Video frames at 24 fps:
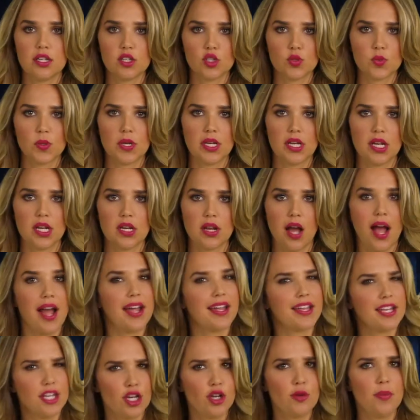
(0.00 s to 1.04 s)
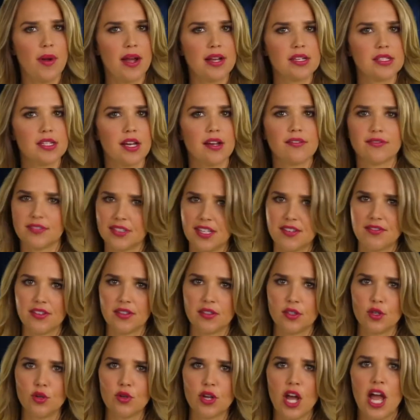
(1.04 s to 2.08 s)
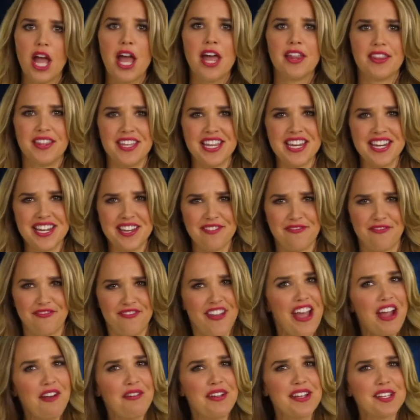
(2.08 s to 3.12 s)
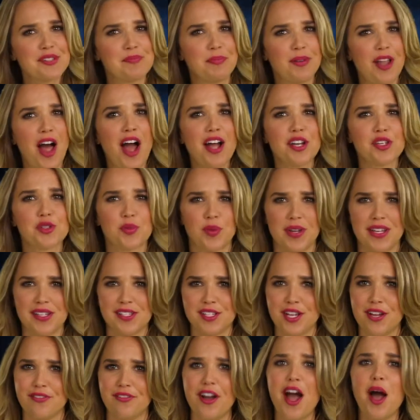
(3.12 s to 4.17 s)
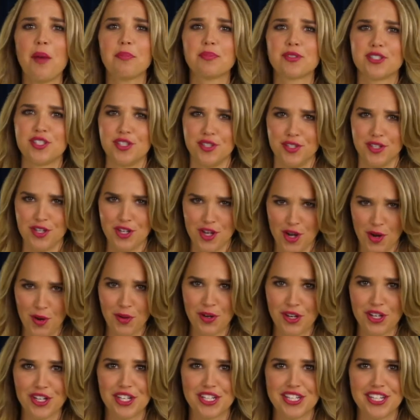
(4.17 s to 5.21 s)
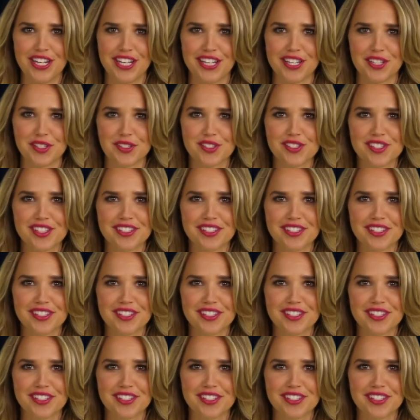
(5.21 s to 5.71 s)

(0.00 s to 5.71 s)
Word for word: tweeted, I hereby dove Liv and Luke, the nefarious blonde twins of up to no goodness.